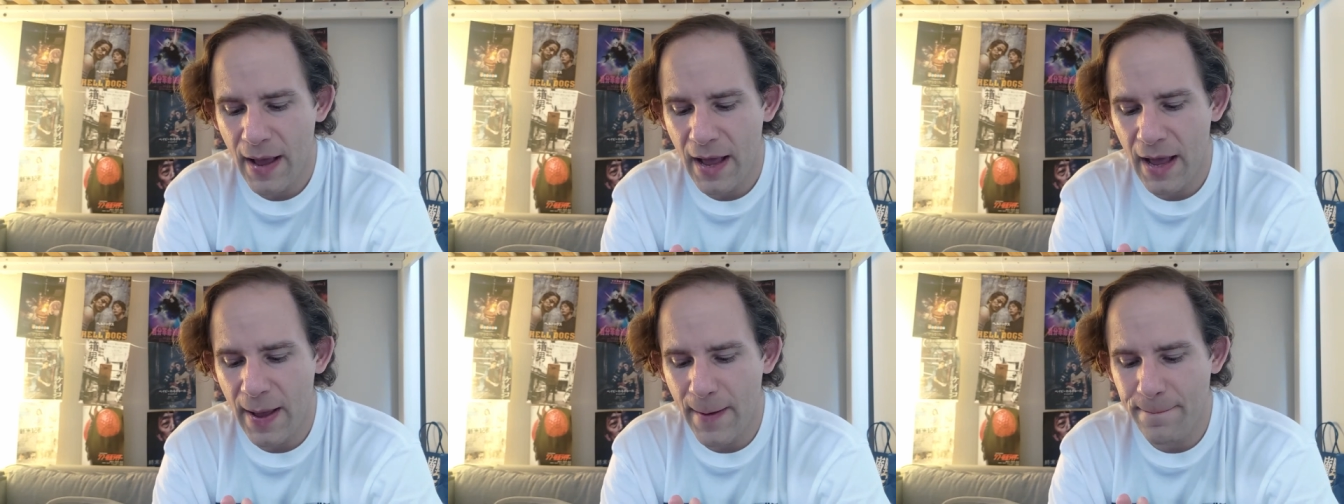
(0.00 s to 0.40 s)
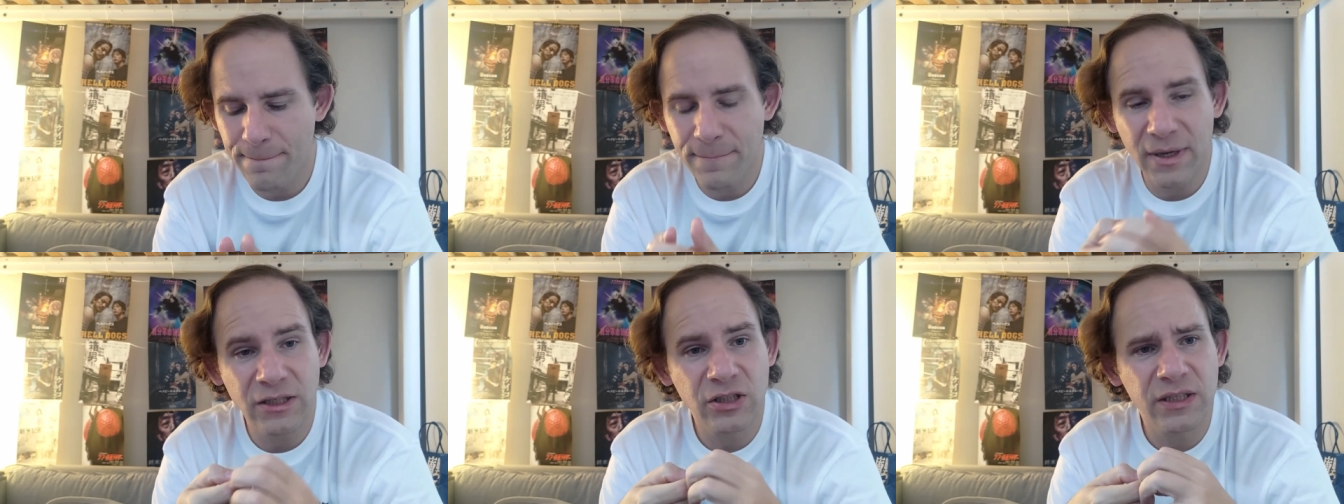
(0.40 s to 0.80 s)

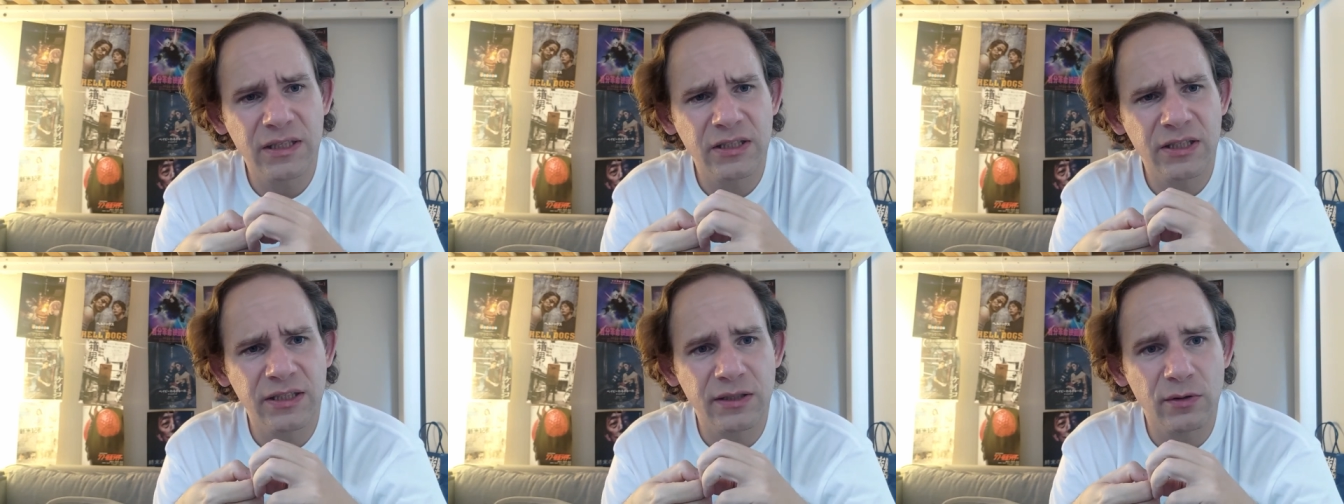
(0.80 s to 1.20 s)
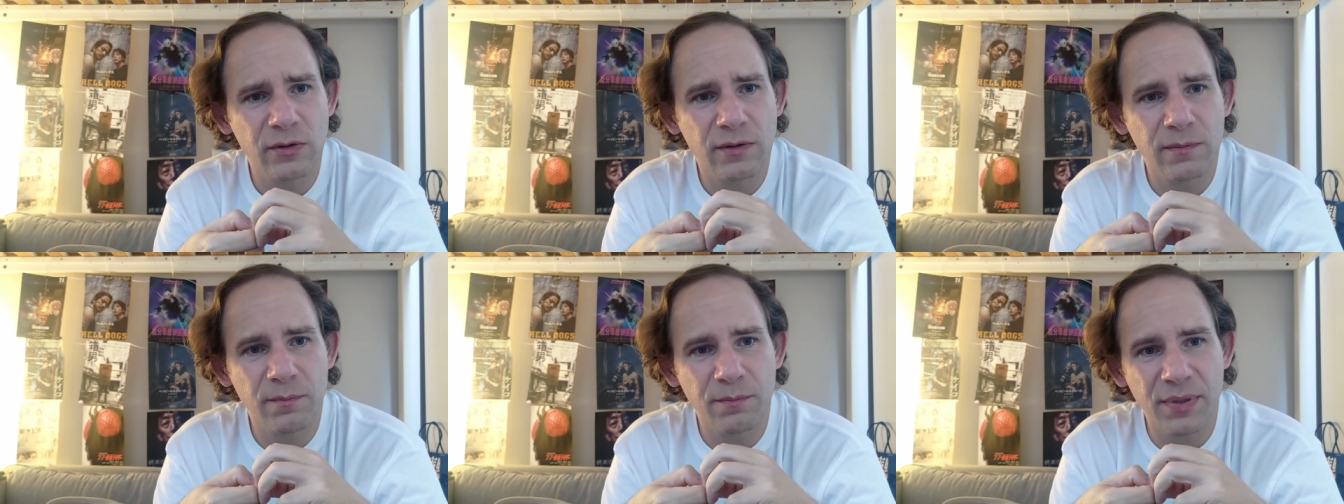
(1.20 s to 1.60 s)
Um, but she, she's
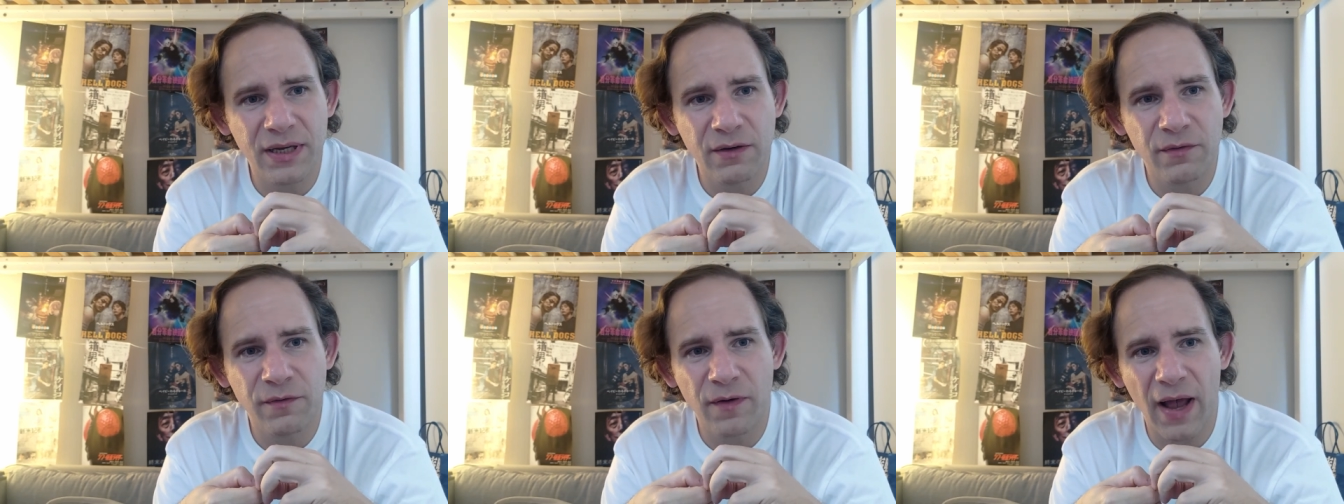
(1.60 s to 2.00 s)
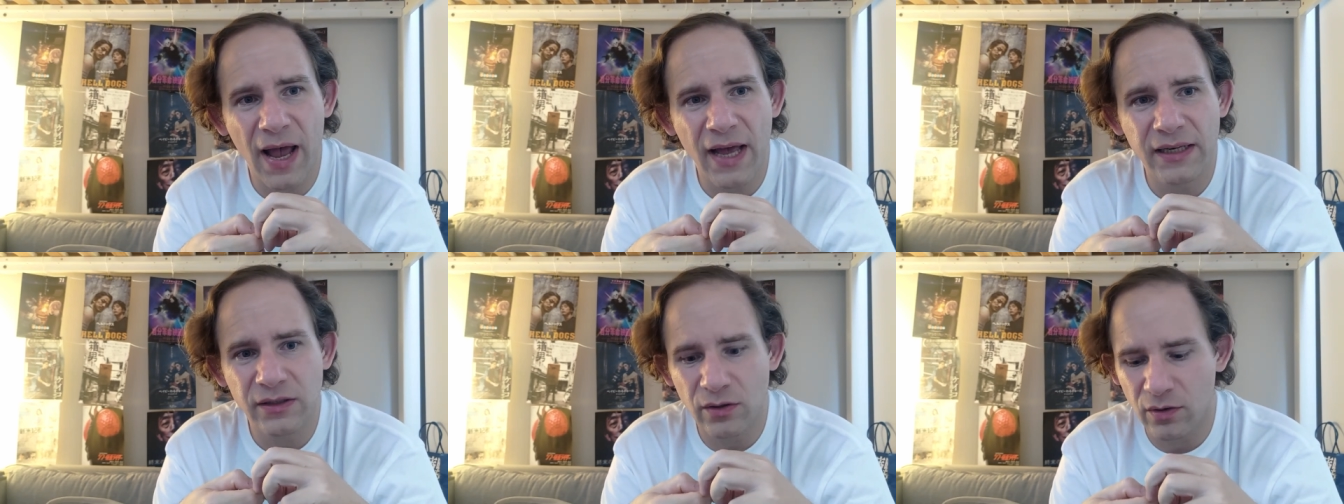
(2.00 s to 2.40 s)
a big
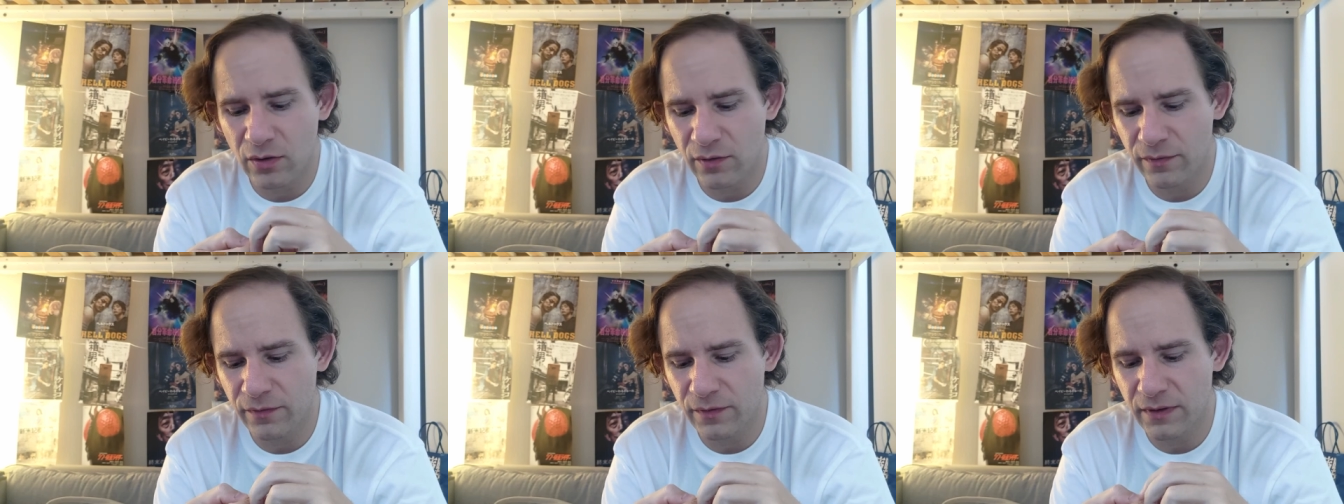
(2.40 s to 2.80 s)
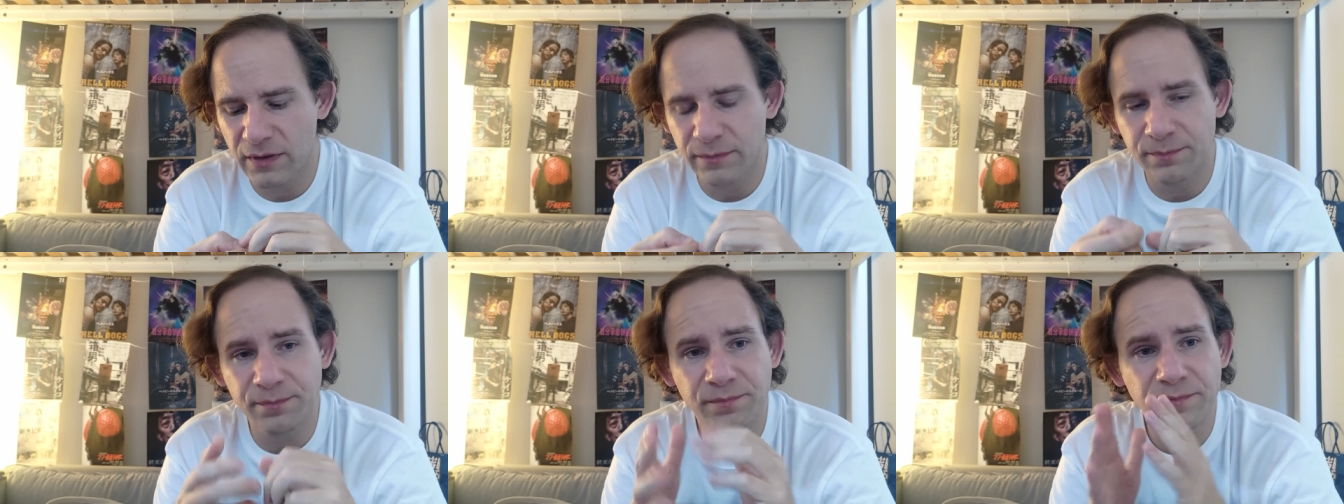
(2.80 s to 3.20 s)
fan of
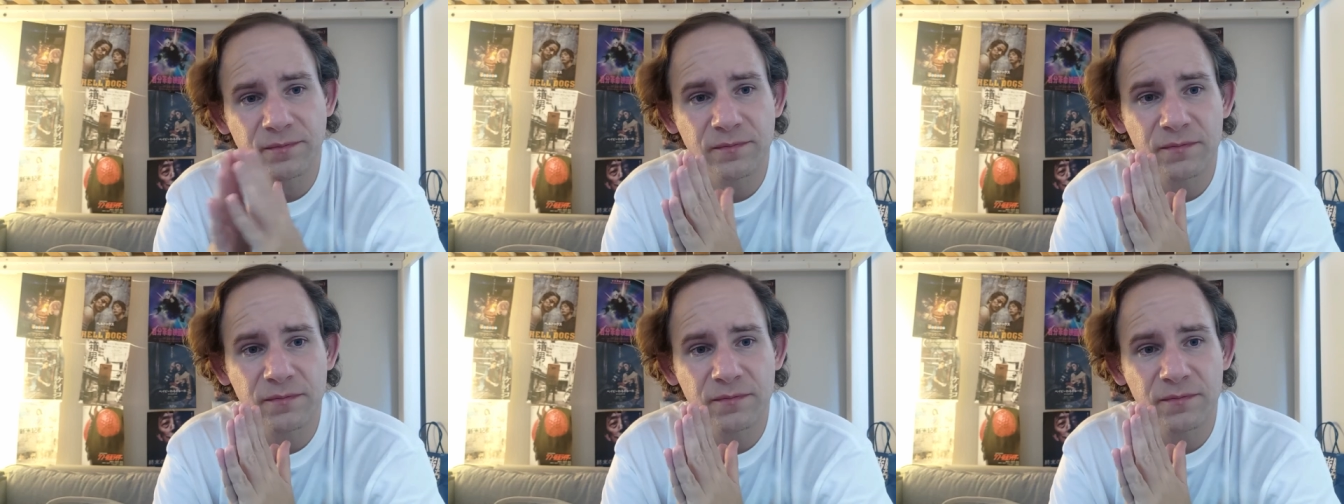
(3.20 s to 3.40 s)
um,